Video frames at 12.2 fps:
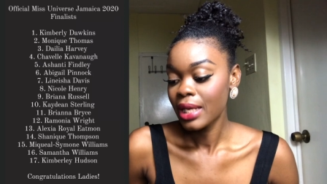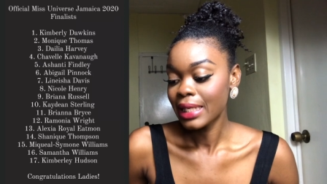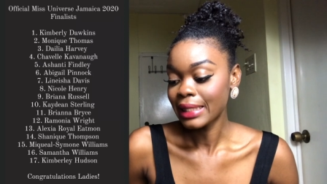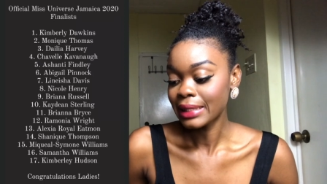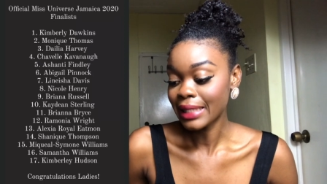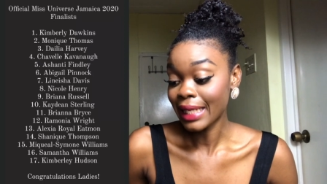
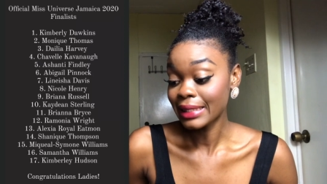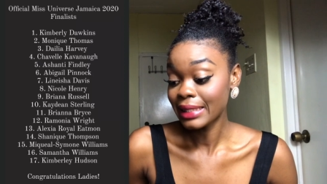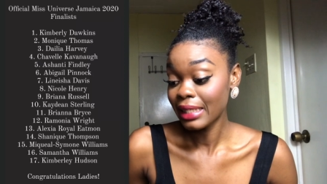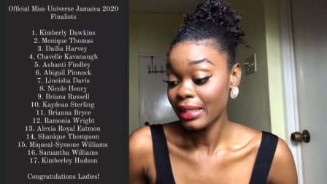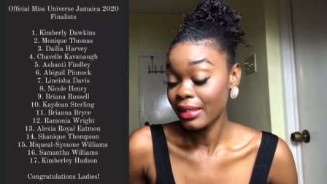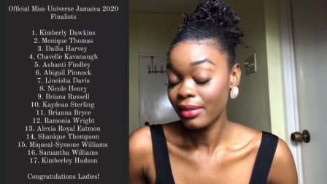
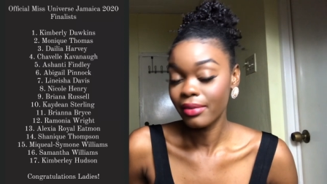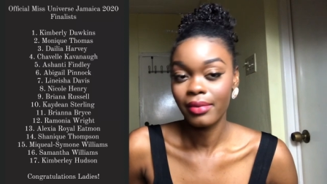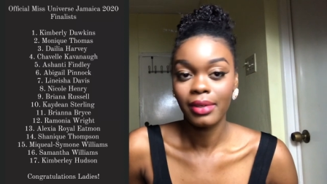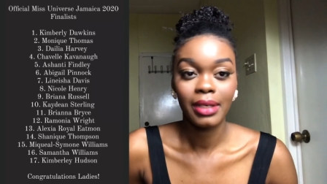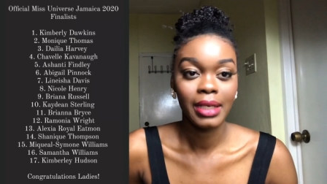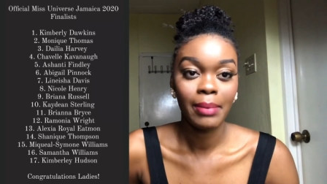Ashanti.
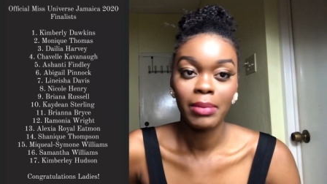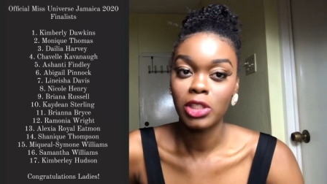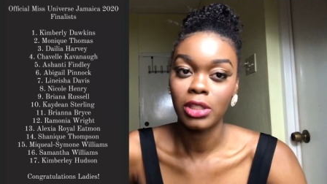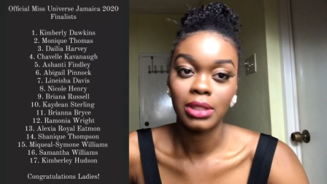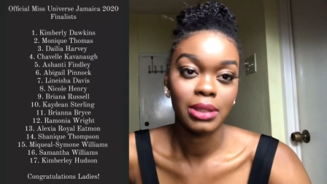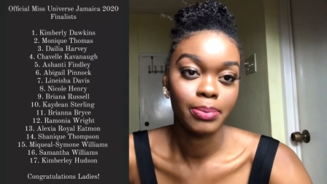Let me
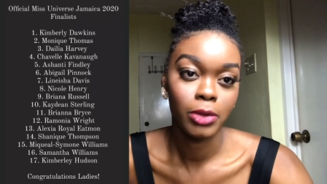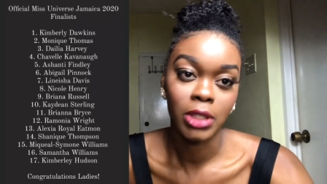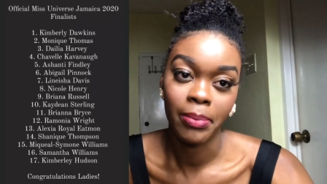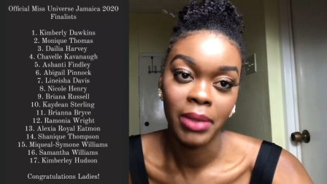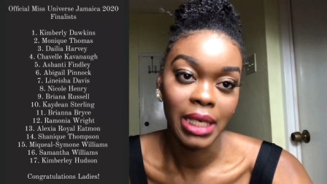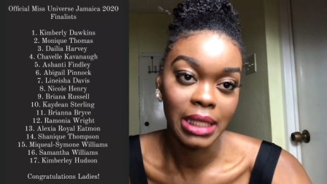just put
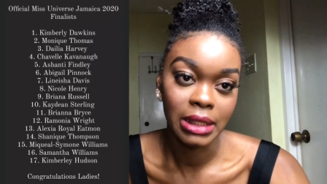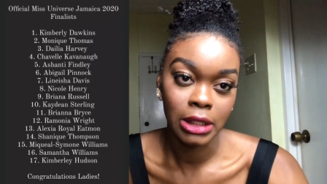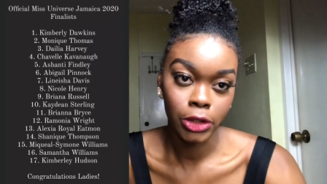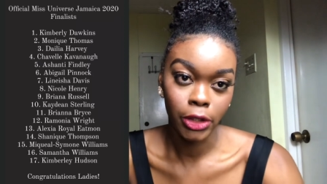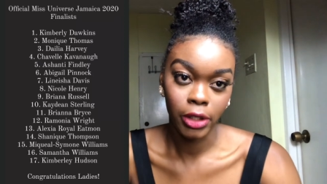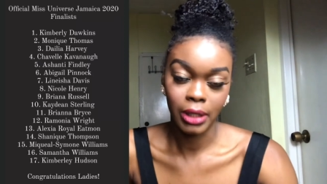on my glasses,
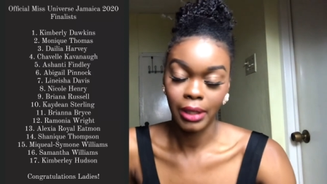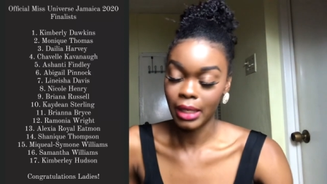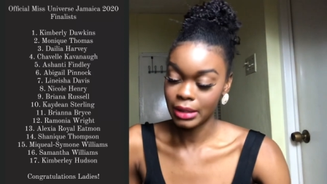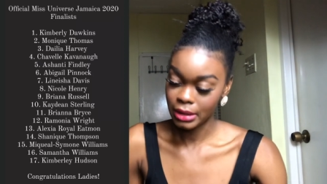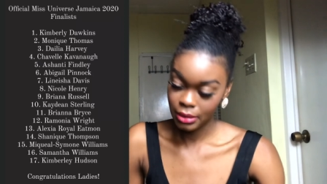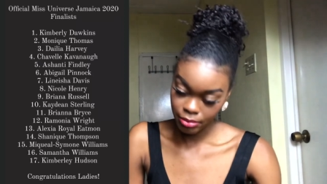girl, guys.
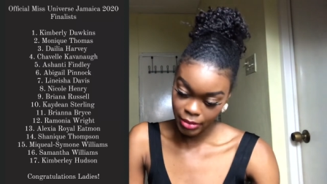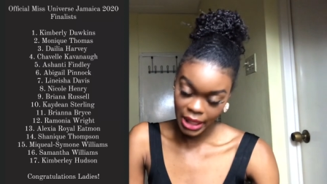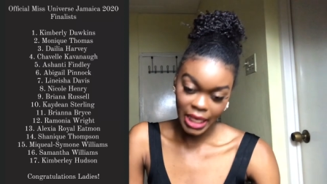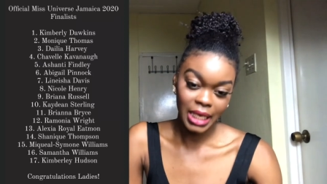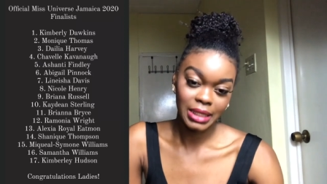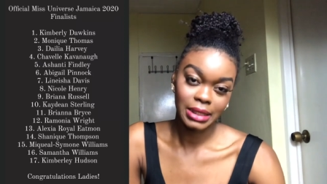
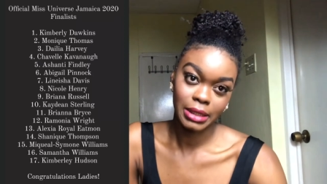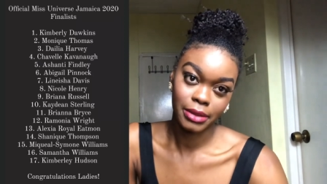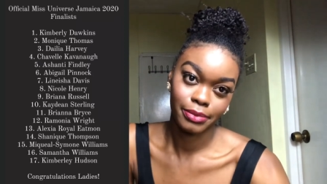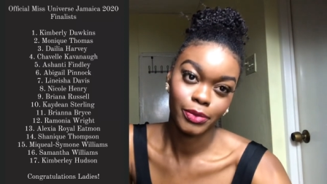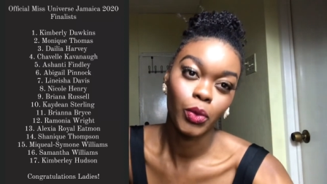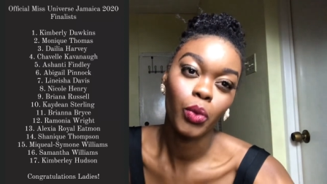Mikhail
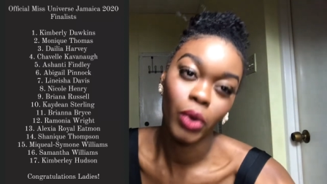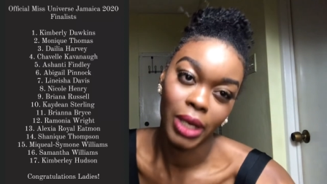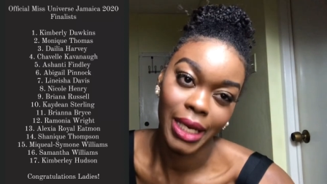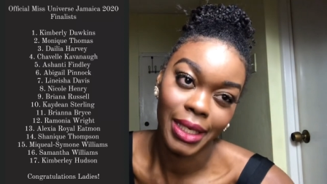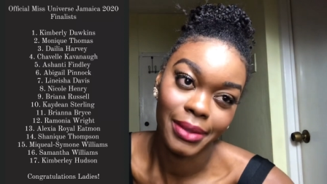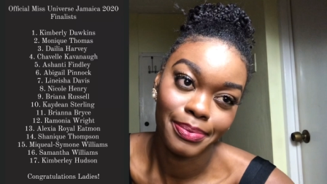Simone
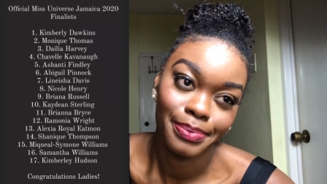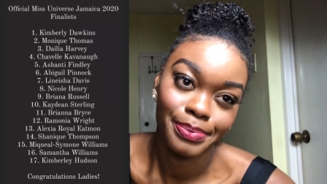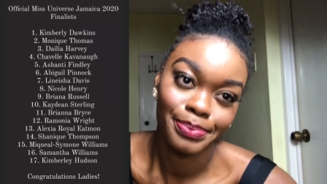Williams.